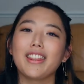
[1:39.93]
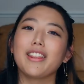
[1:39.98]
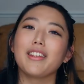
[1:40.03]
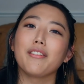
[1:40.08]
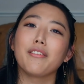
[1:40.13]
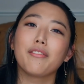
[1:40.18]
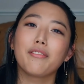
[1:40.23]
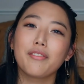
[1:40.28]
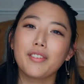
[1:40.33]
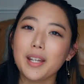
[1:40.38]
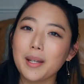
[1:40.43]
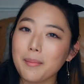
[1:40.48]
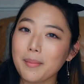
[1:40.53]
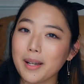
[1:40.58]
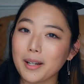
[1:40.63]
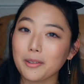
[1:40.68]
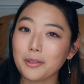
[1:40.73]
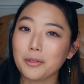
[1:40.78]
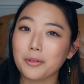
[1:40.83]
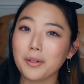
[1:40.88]
the
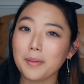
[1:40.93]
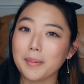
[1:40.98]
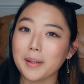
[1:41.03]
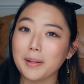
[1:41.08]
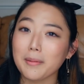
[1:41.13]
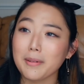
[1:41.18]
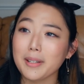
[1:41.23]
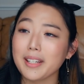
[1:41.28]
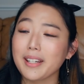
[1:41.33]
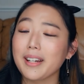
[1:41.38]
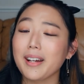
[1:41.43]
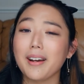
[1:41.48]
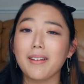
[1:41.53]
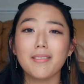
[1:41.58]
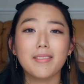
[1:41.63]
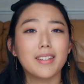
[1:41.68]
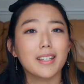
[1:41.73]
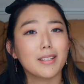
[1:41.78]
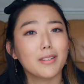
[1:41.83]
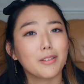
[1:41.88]
female tribute
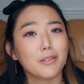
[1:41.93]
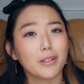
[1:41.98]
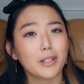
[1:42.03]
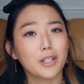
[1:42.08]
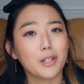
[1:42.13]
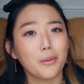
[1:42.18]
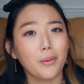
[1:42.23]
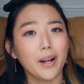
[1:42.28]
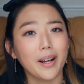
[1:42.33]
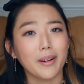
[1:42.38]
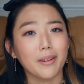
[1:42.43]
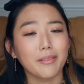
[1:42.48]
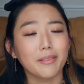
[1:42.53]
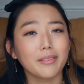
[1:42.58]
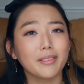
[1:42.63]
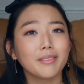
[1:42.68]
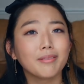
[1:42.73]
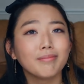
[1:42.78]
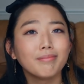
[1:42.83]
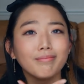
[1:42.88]
of District 12.